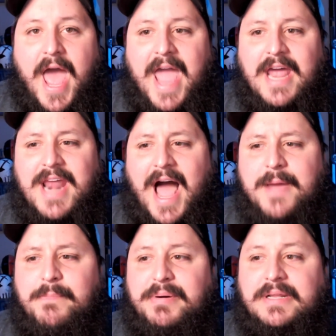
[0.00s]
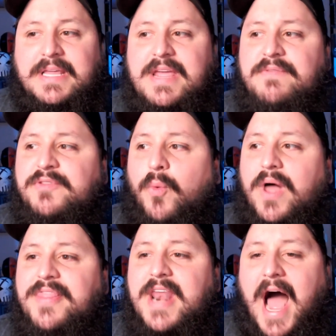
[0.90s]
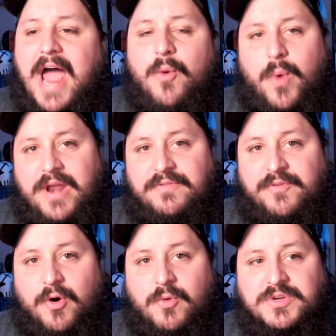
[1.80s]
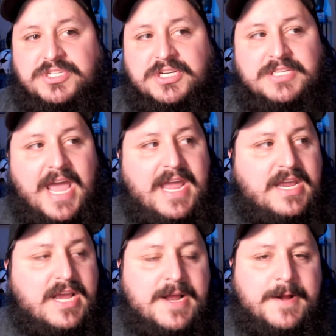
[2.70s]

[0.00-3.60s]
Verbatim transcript: And I believe the one that I went for was just a